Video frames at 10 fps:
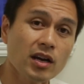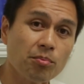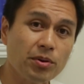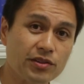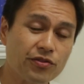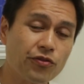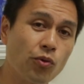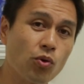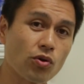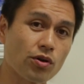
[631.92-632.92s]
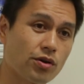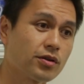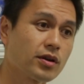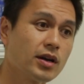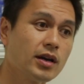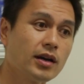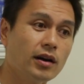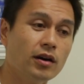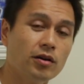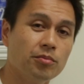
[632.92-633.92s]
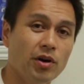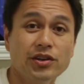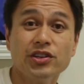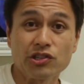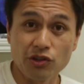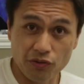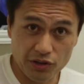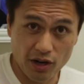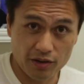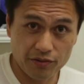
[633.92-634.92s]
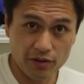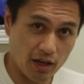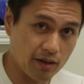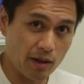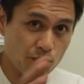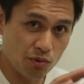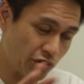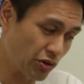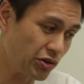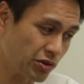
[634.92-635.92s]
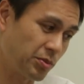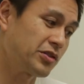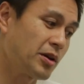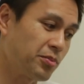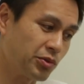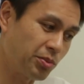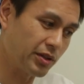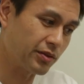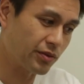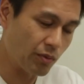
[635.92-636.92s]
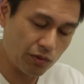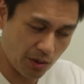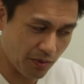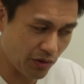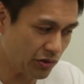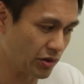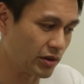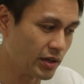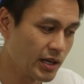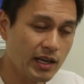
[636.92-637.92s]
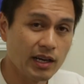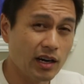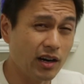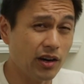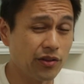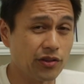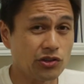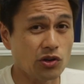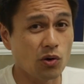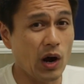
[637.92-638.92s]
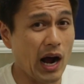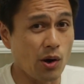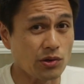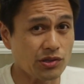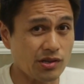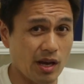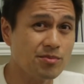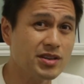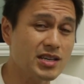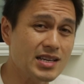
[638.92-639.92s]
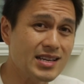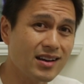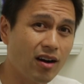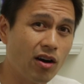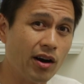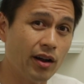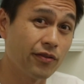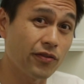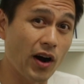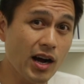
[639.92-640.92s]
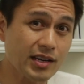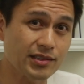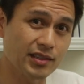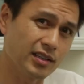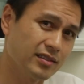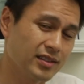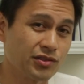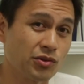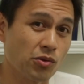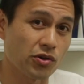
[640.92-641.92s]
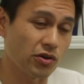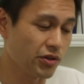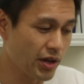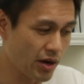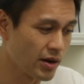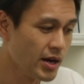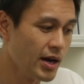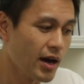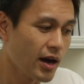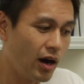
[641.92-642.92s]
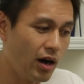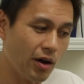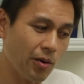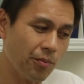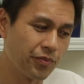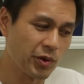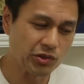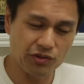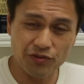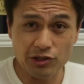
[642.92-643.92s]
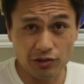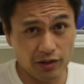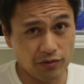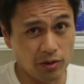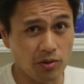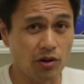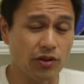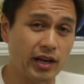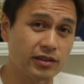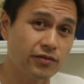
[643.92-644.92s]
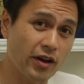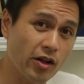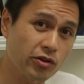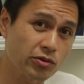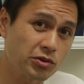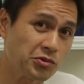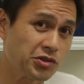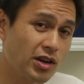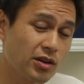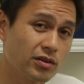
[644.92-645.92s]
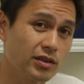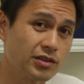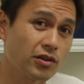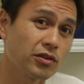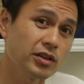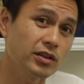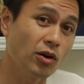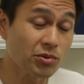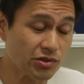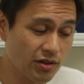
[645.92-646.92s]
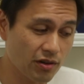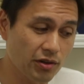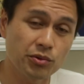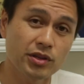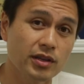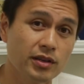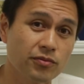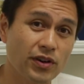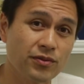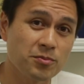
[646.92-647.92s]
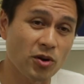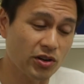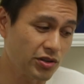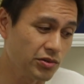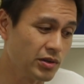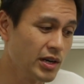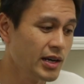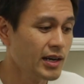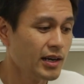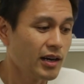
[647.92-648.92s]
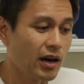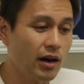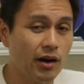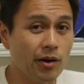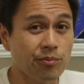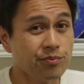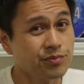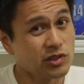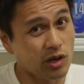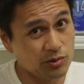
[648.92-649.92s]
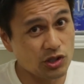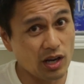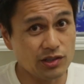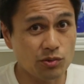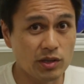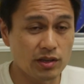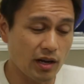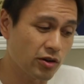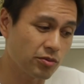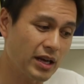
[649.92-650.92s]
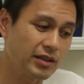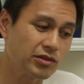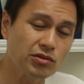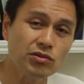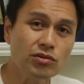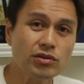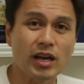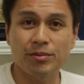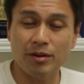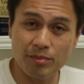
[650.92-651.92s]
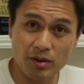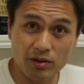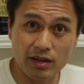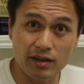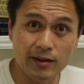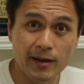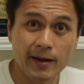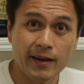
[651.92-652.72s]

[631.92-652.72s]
but for additional photography. And we'll show you some examples. But some of those are the show House MD on Fox that is no longer on the air. There was a feature-length film called Act of Valor, which was shot almost entirely with the 5D Mark II. Some shots with Iron Man 2, Captain America.